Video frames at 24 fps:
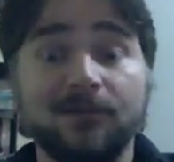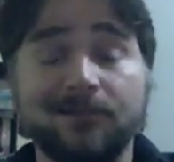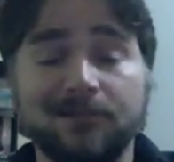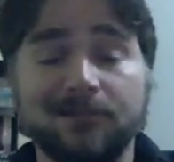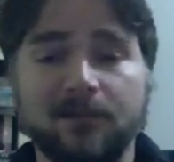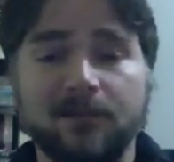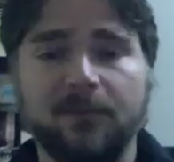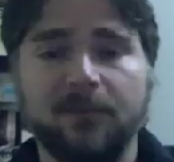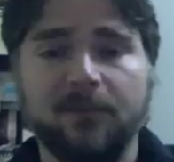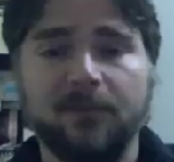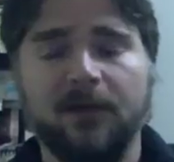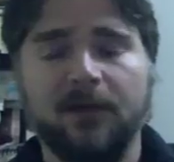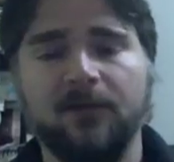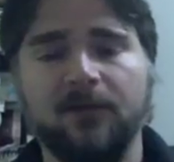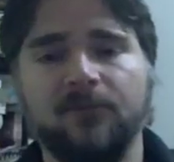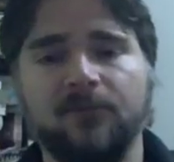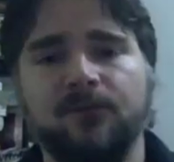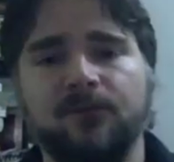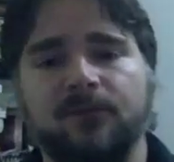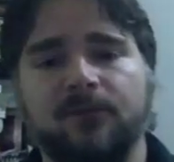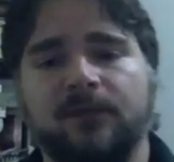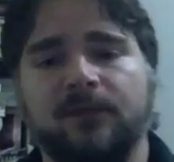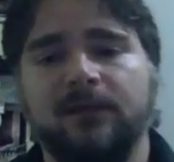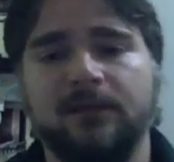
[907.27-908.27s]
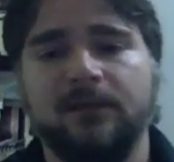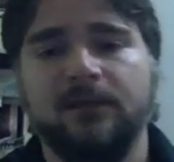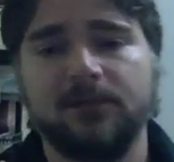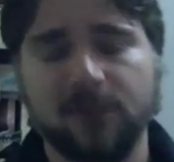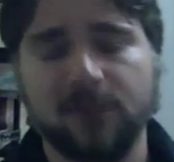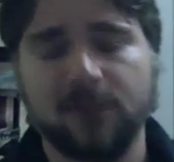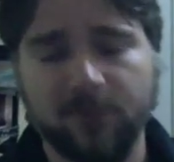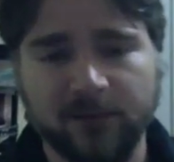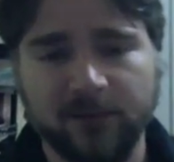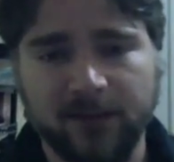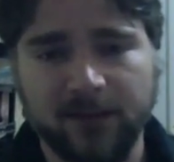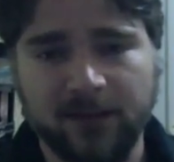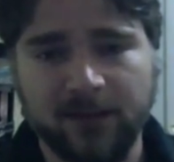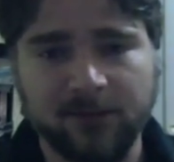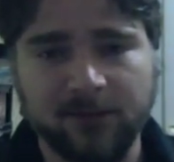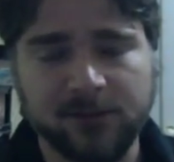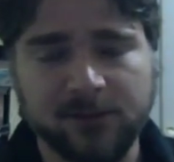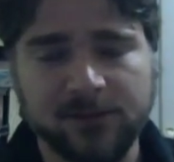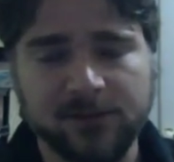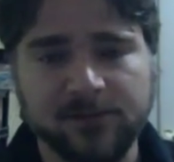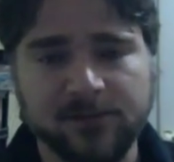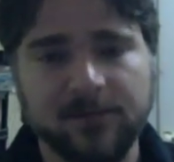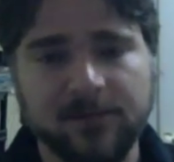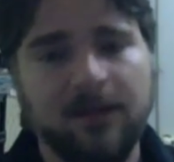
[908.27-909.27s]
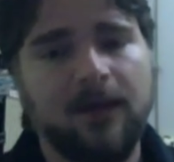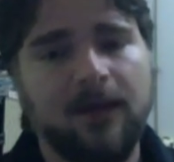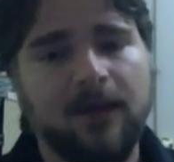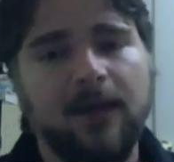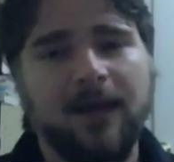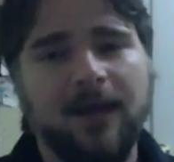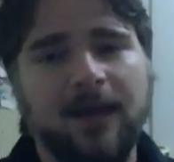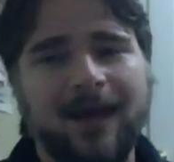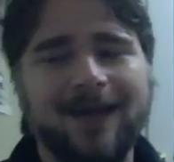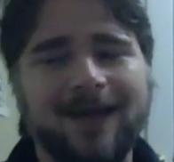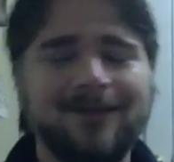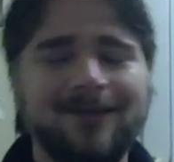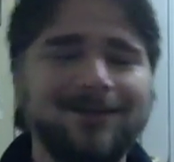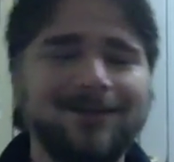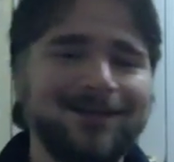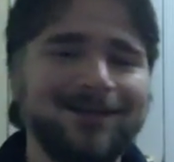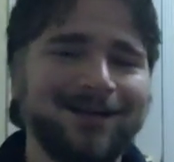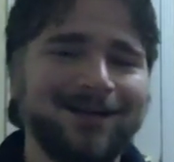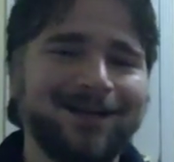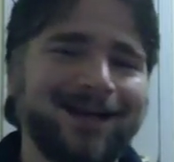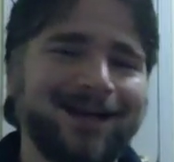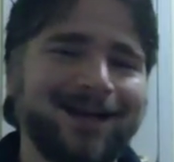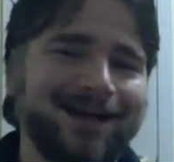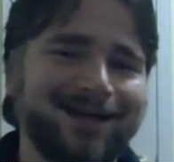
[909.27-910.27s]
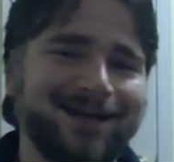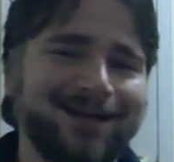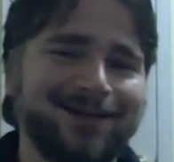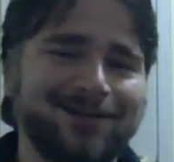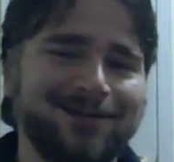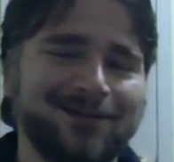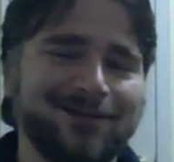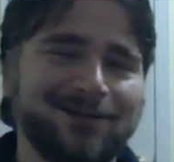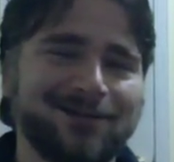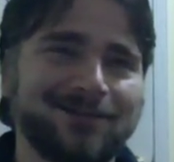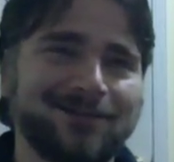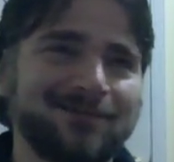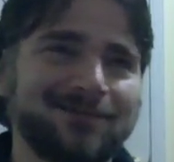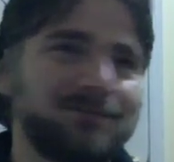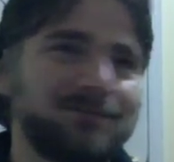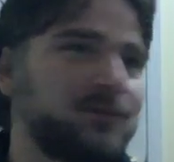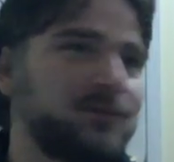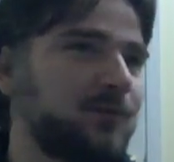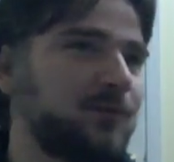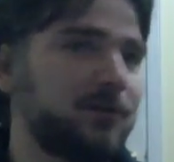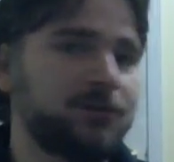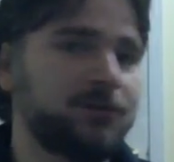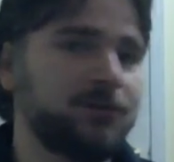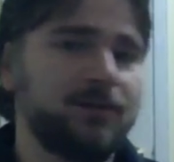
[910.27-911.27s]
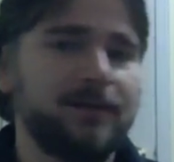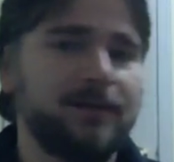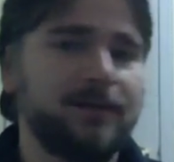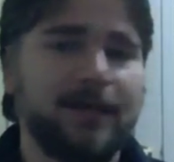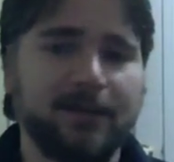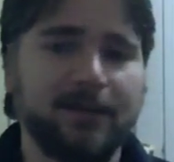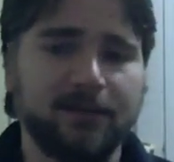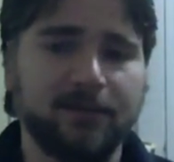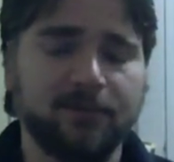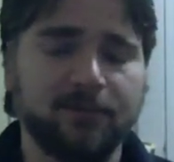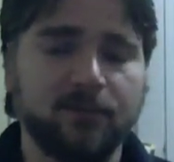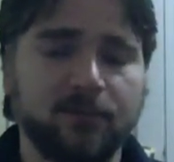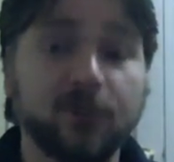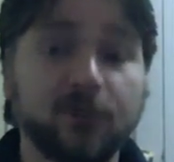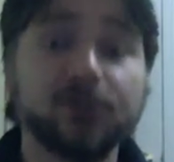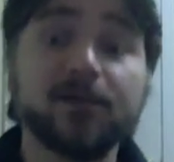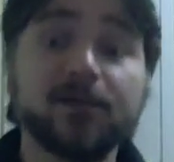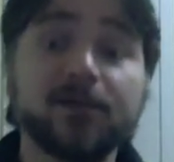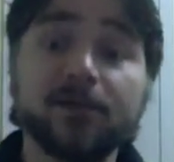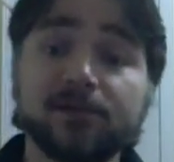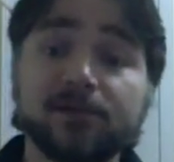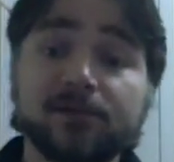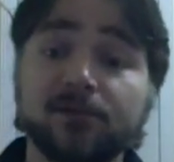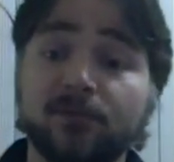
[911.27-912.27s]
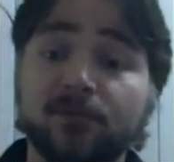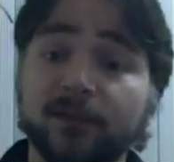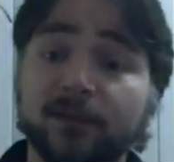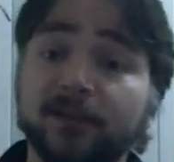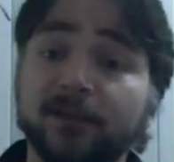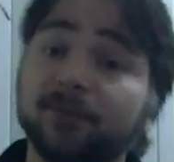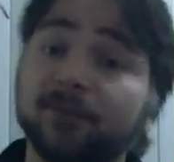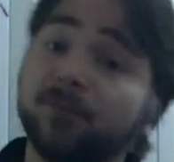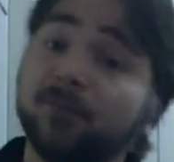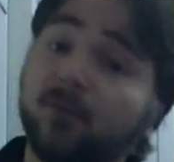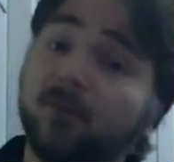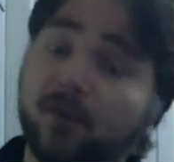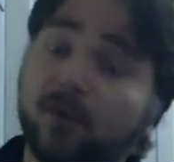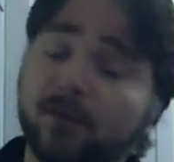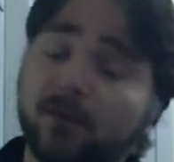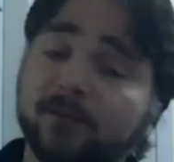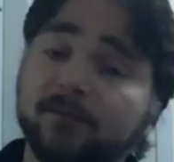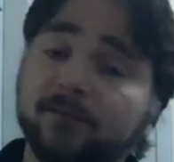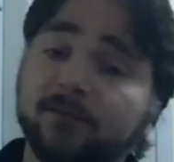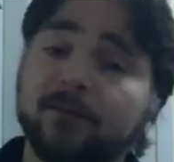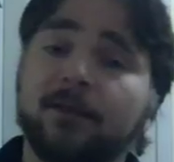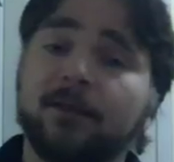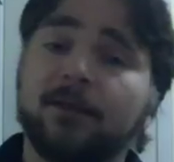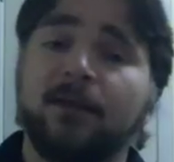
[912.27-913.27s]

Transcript: above interpreted languages, and then you're getting kind of to just structured data, which is also really important.